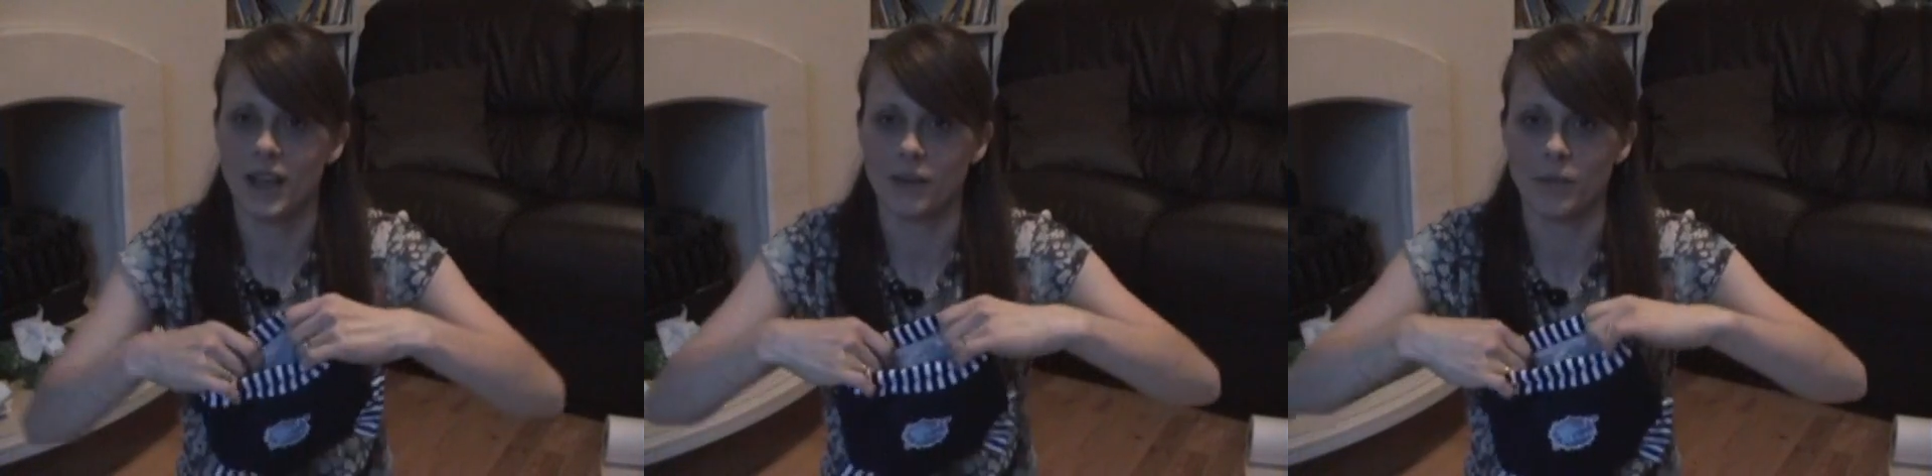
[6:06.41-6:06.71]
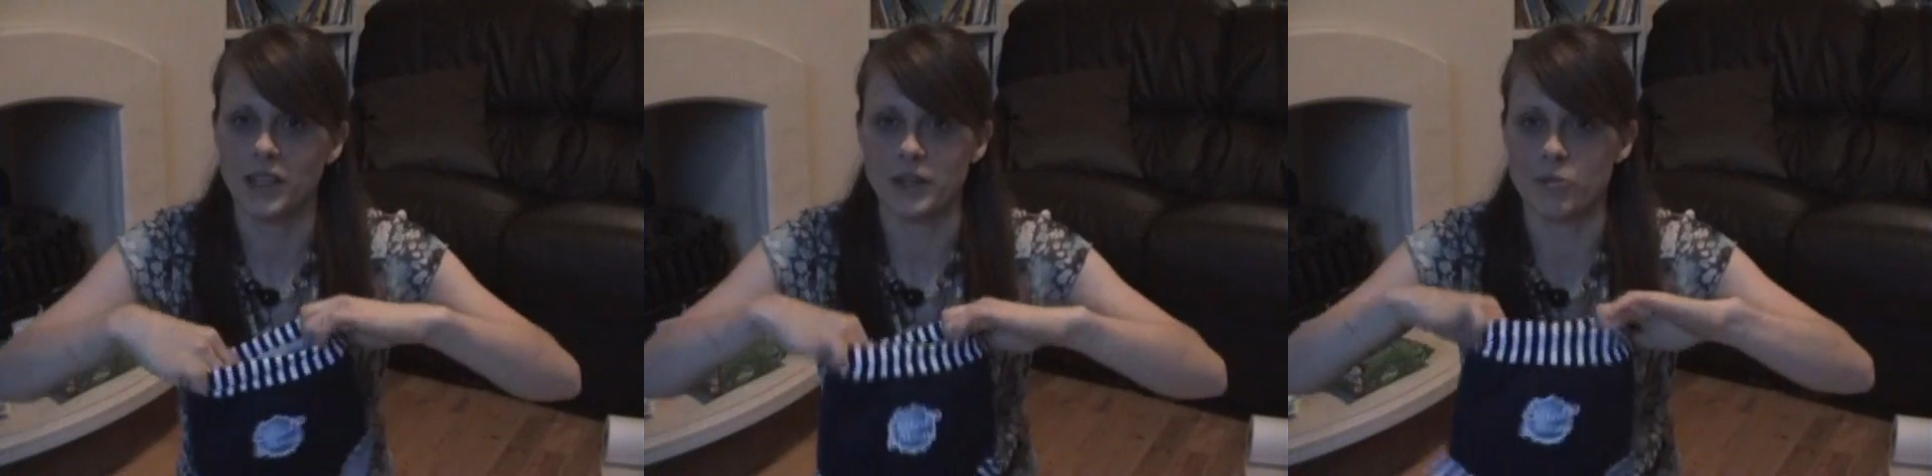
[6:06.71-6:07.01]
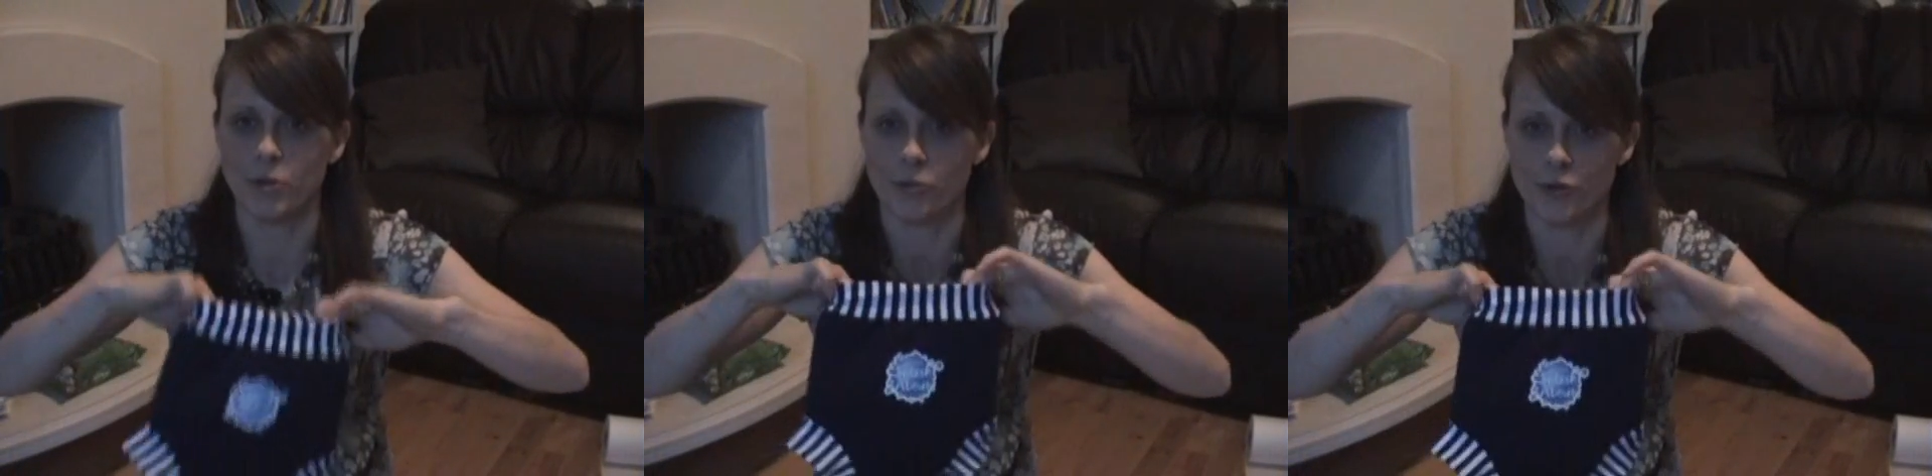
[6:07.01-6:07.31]
completely
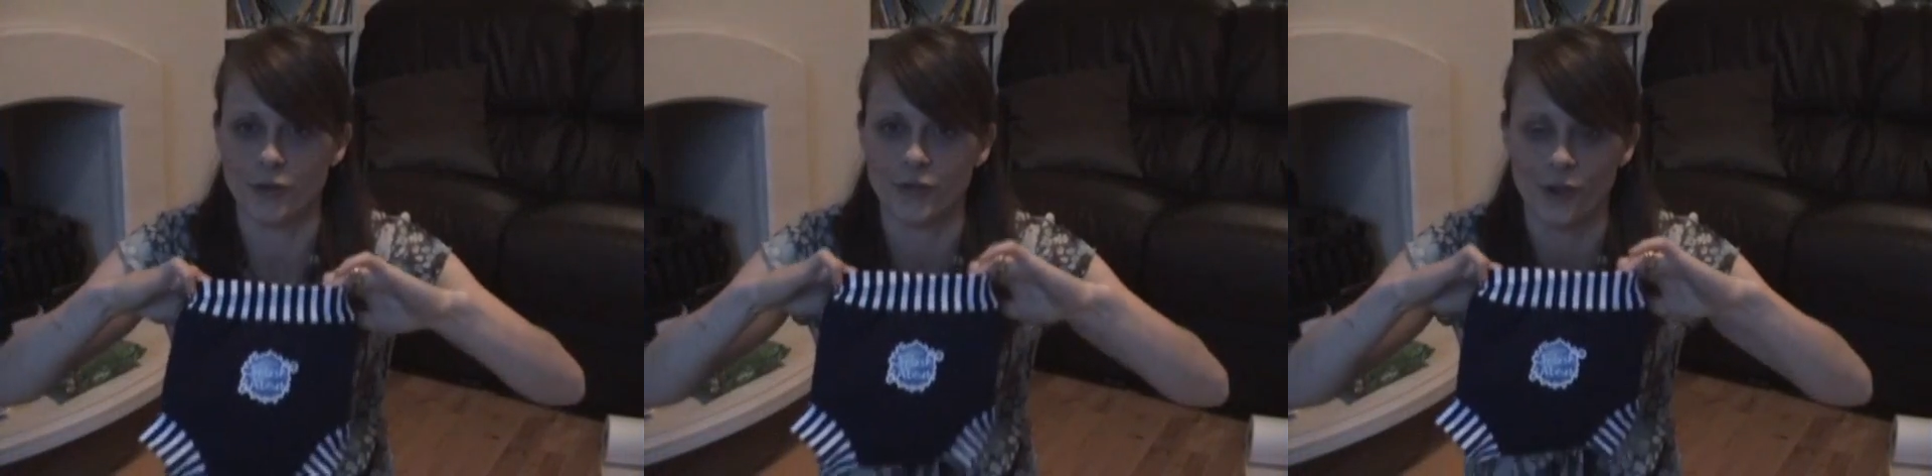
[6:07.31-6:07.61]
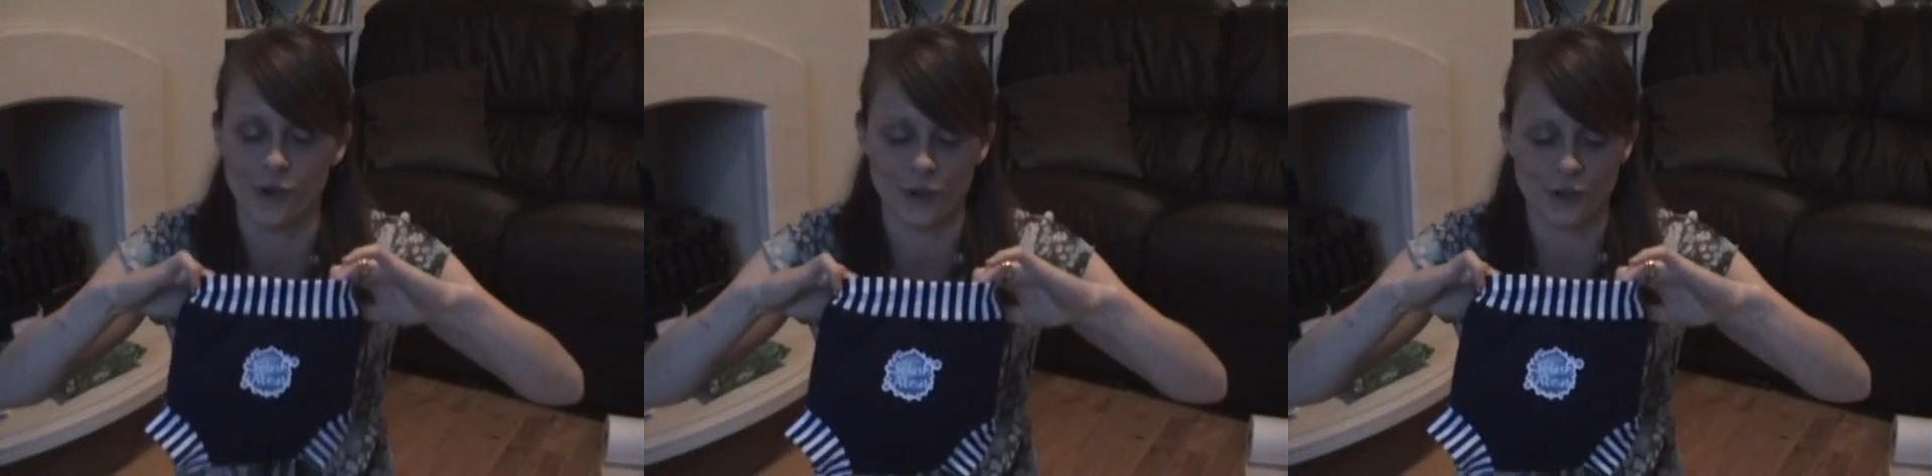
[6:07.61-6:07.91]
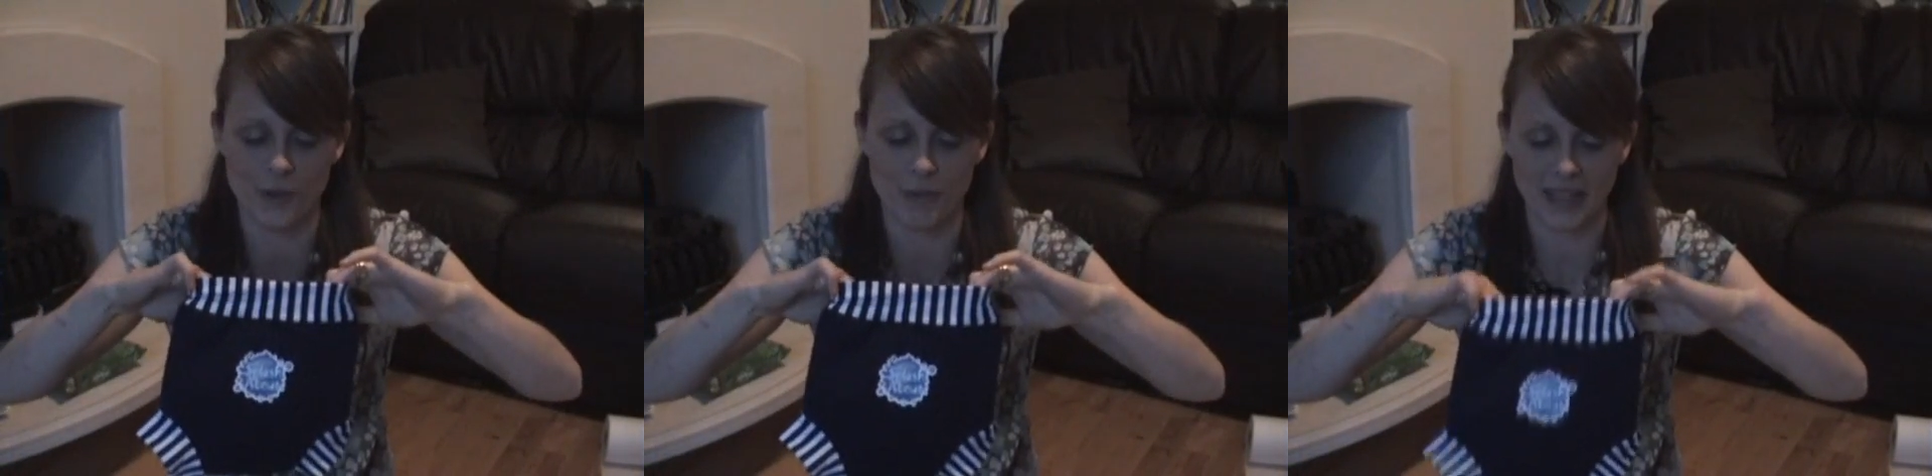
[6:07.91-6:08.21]
bomb proof for
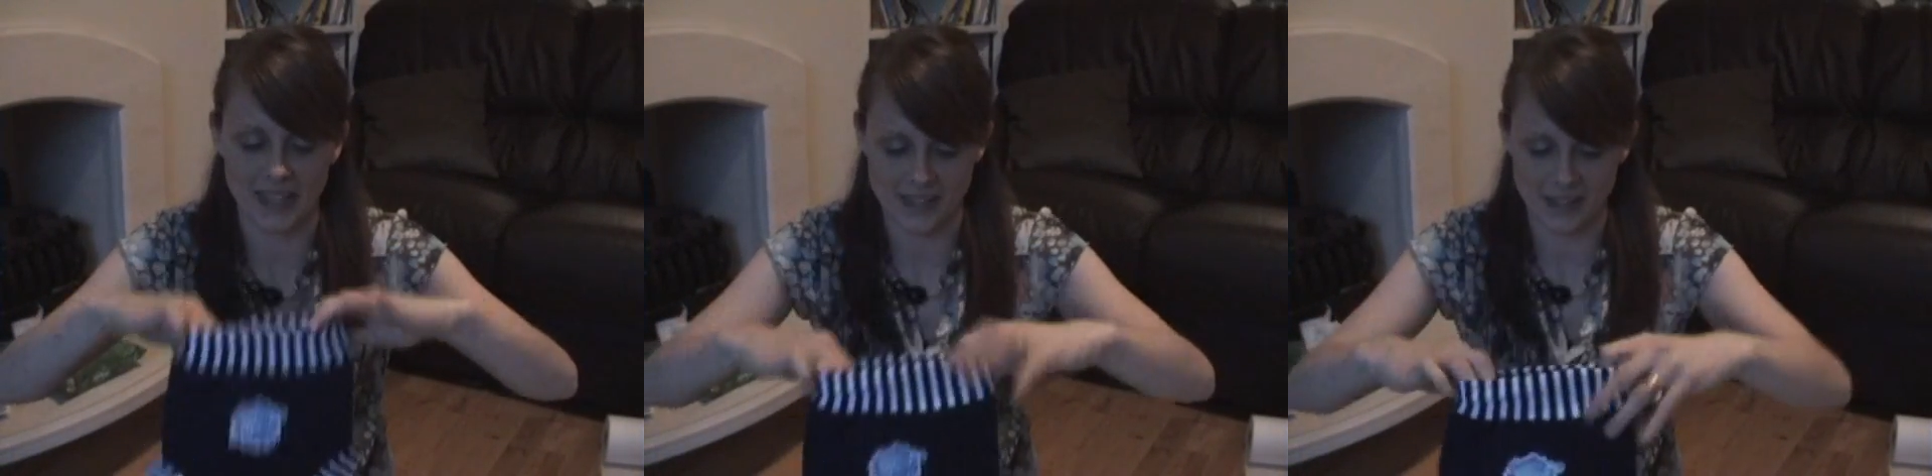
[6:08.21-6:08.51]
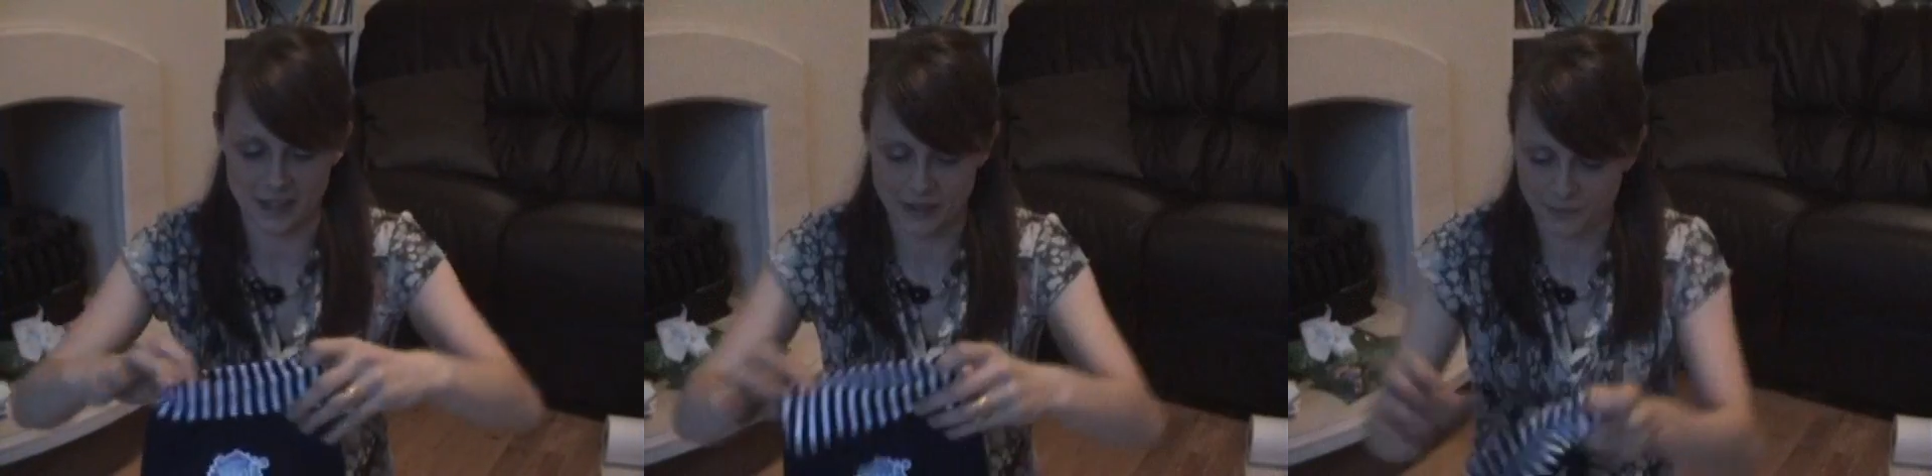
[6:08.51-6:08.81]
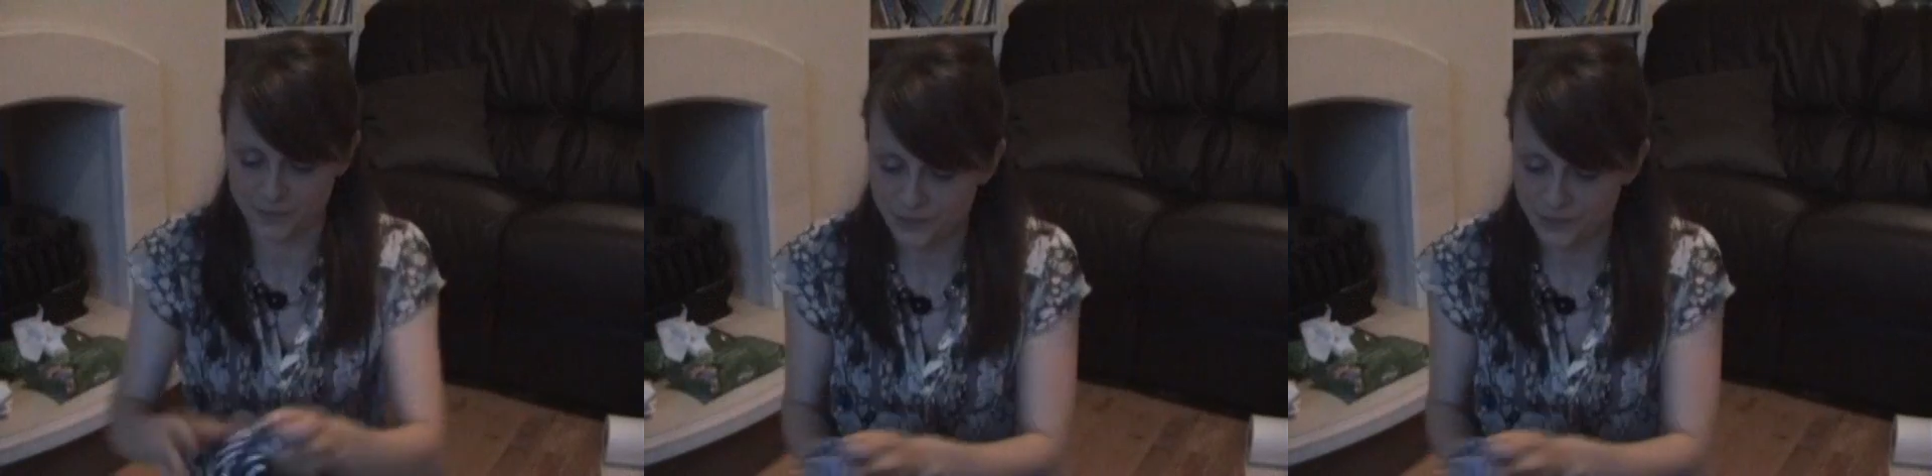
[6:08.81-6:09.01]
swimming lessons.